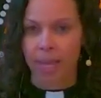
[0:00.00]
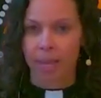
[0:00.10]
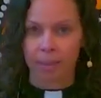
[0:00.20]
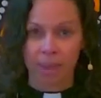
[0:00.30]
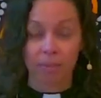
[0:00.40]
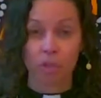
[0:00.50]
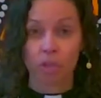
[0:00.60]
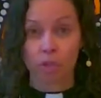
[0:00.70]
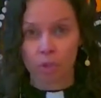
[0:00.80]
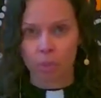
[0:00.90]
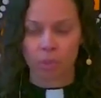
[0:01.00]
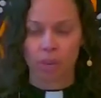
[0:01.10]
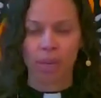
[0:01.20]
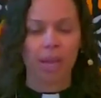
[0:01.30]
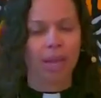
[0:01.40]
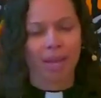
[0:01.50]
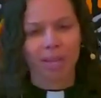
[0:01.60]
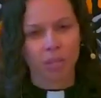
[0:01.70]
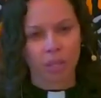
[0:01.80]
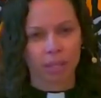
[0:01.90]
And we can't, we have to choose between.
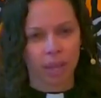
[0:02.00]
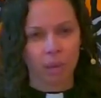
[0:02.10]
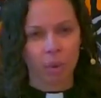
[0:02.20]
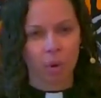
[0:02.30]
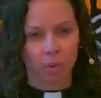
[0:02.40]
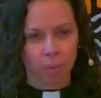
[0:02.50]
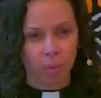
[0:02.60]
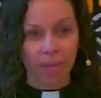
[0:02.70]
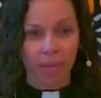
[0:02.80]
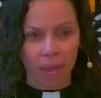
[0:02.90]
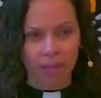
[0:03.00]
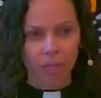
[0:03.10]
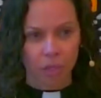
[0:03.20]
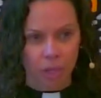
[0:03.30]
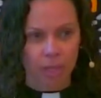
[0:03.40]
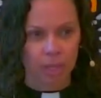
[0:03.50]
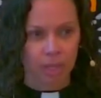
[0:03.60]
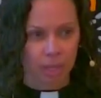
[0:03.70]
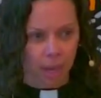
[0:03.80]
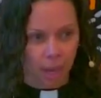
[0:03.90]
And it's just like, well, when God's
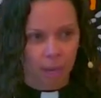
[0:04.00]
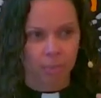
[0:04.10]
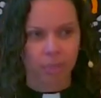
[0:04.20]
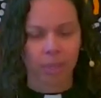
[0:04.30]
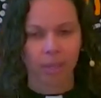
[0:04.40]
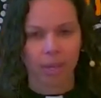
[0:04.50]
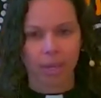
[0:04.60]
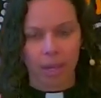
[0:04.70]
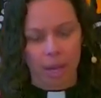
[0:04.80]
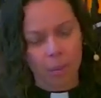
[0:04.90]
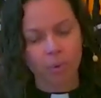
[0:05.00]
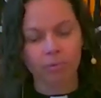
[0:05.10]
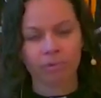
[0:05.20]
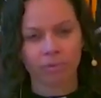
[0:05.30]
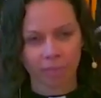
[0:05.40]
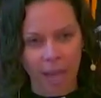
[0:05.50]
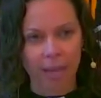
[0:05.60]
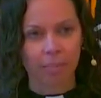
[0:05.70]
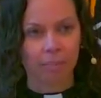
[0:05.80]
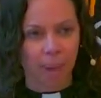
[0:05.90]
justice comes, it will
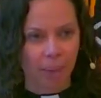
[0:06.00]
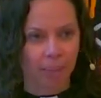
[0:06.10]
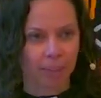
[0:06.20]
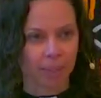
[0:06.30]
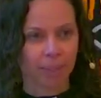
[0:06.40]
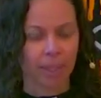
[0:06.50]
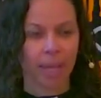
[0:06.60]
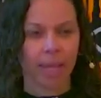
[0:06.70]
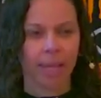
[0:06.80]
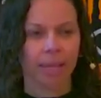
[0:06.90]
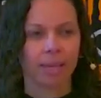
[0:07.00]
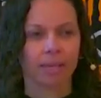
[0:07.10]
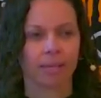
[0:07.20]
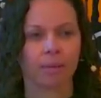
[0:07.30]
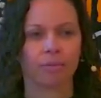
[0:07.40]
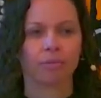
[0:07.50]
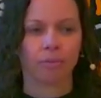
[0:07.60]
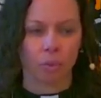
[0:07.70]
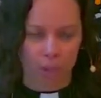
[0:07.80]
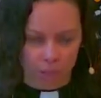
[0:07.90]
flatten mountains. Like, it is
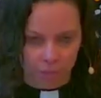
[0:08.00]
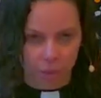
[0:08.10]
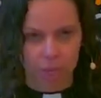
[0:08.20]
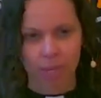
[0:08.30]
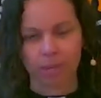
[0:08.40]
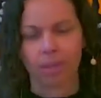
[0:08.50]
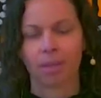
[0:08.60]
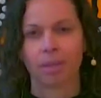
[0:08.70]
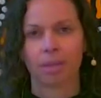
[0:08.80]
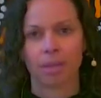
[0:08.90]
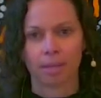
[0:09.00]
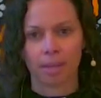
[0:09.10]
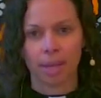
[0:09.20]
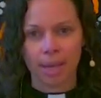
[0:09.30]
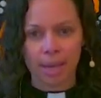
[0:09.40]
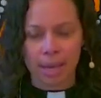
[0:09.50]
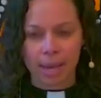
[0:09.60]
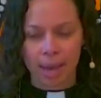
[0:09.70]
the forcefulness, it is.